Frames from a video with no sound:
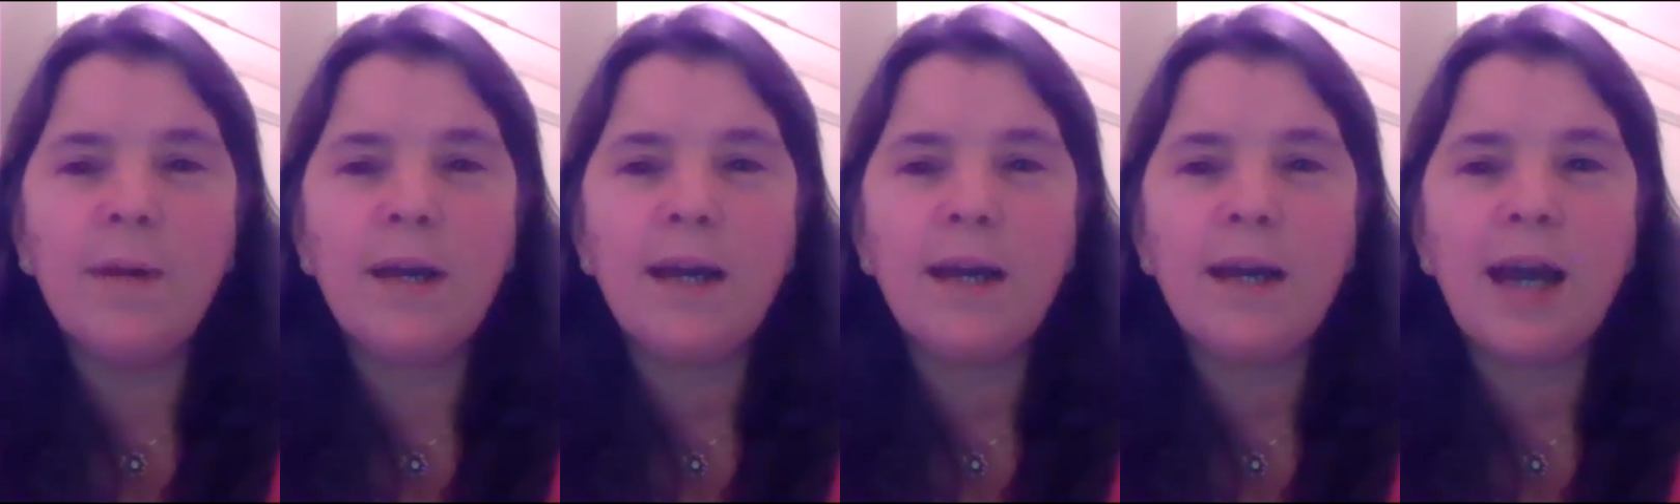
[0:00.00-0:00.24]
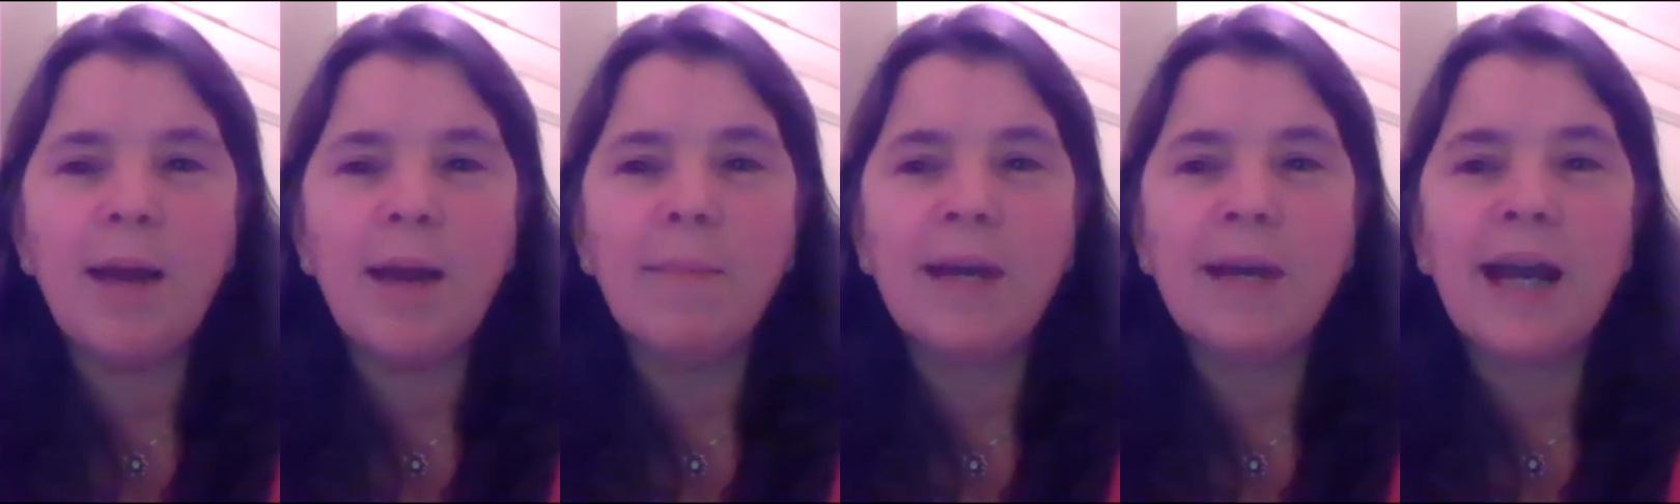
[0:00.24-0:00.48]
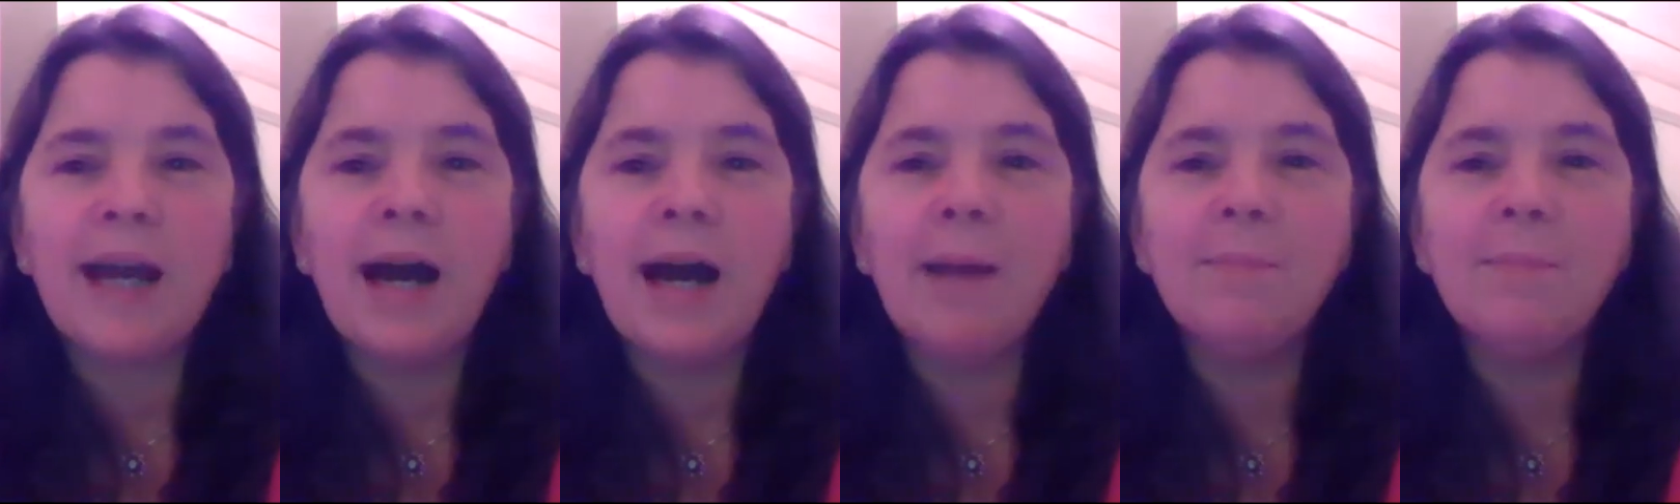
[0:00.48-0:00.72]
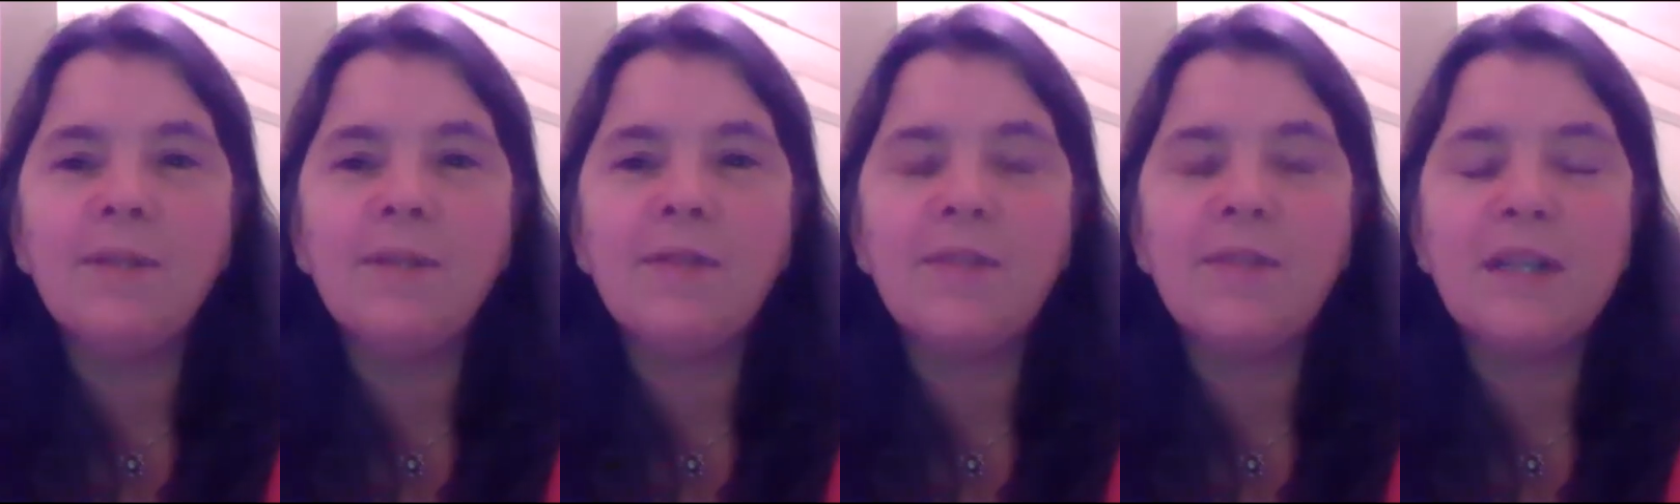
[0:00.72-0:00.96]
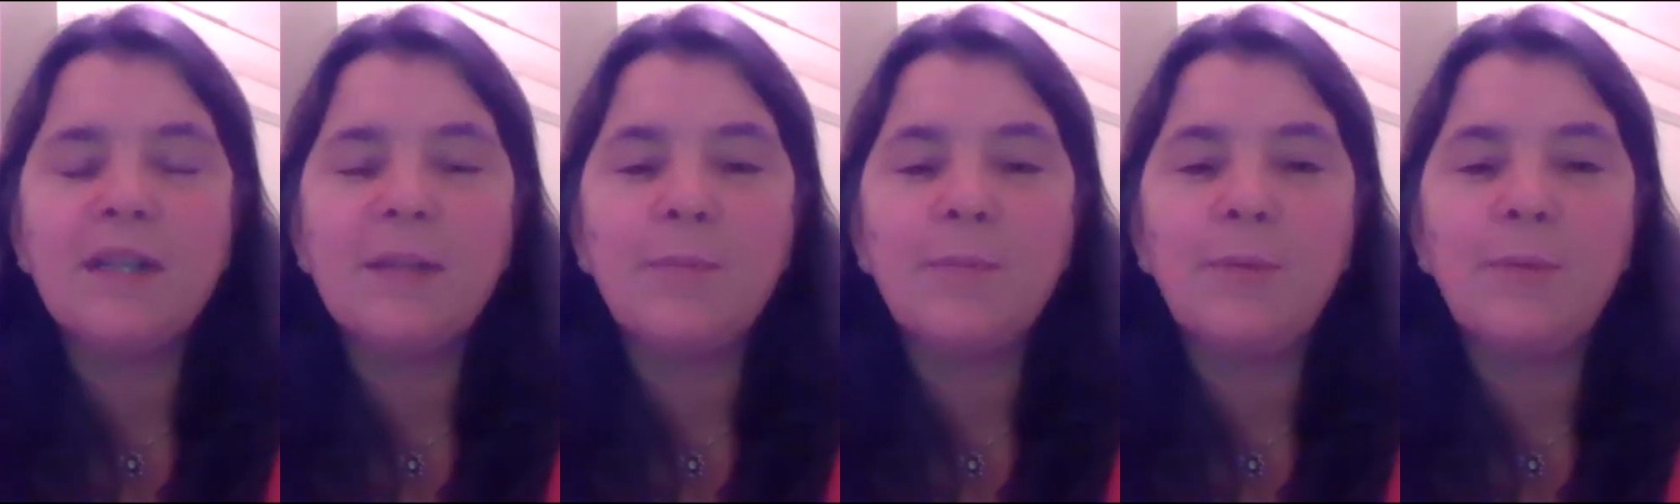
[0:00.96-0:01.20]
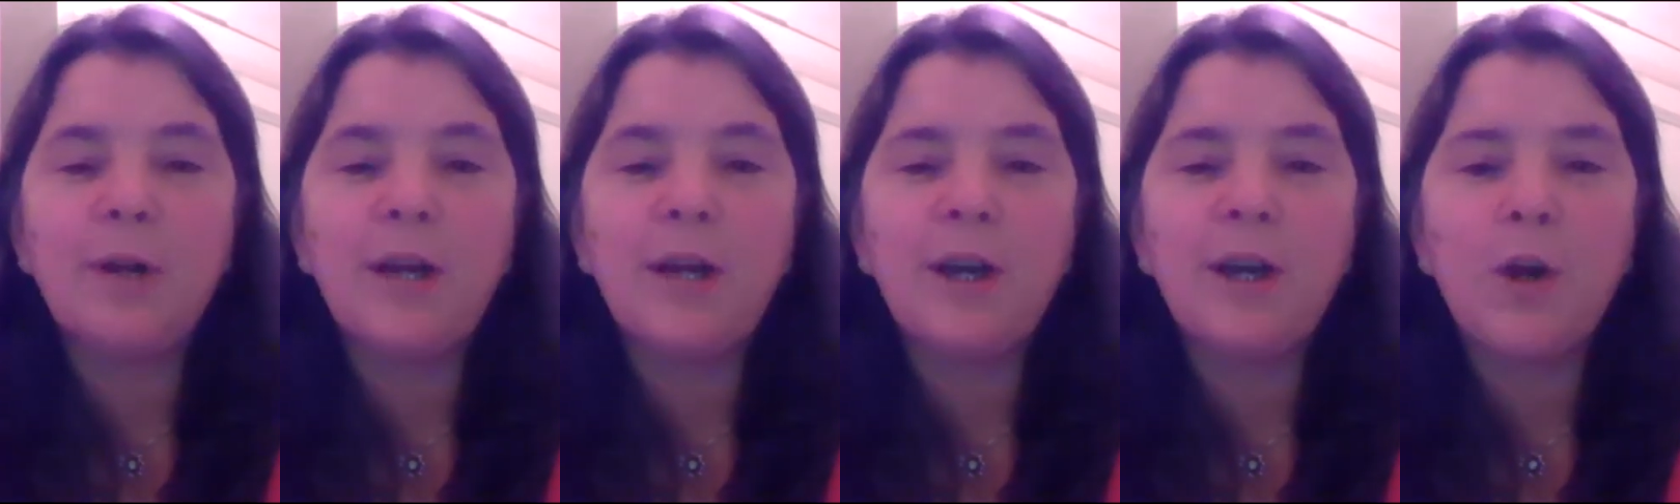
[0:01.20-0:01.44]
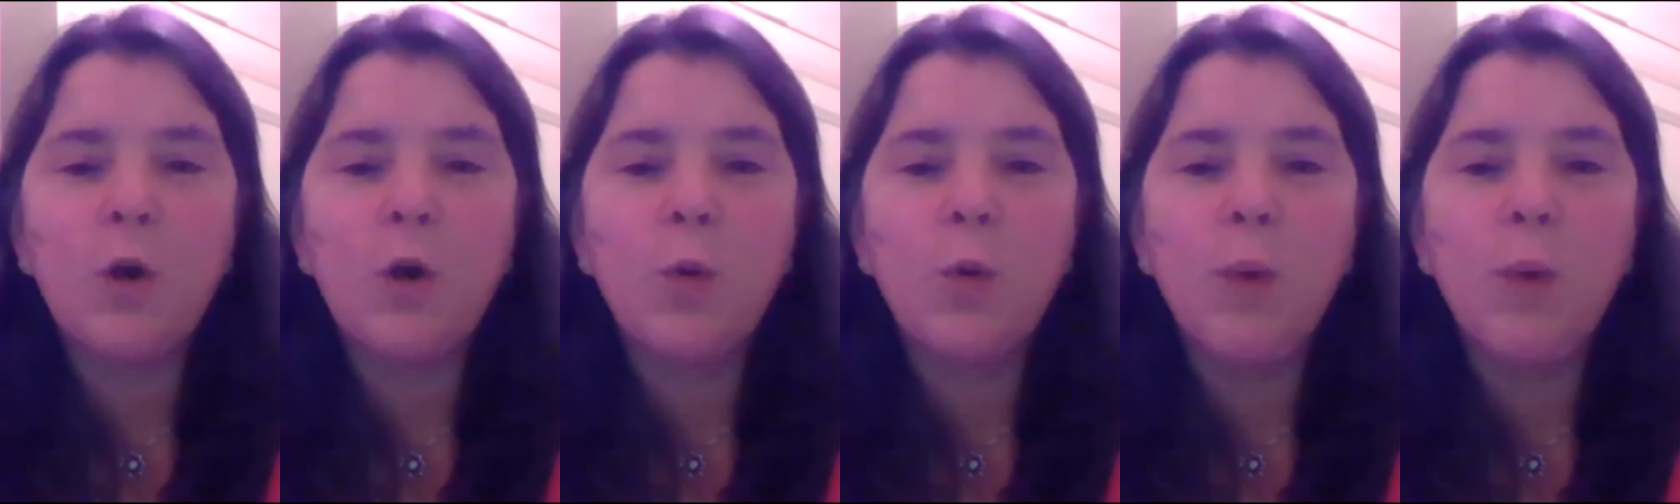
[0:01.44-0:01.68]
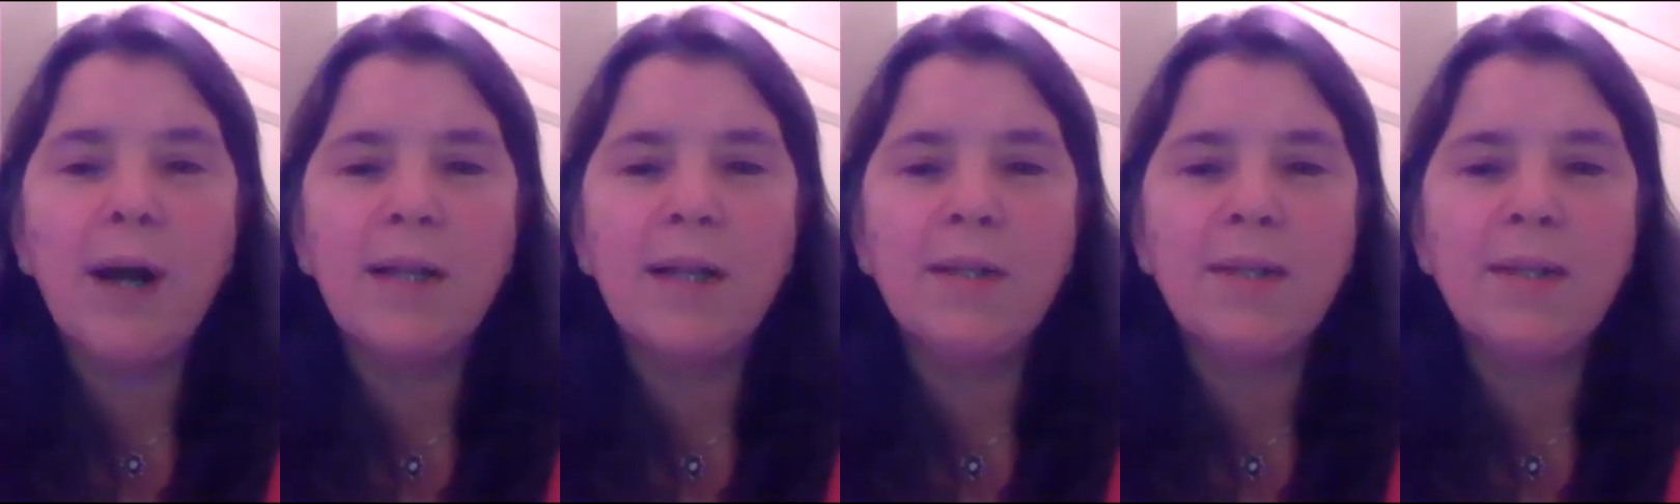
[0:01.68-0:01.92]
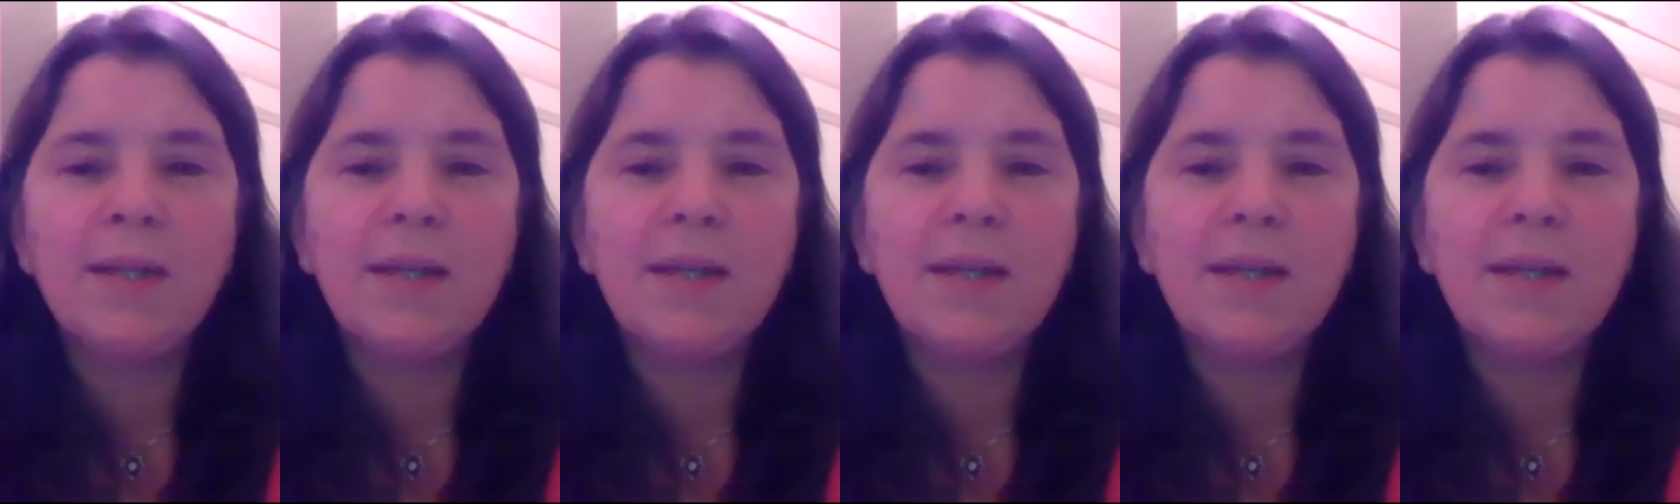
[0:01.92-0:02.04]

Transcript: coming up. So there's some pretty cool ones.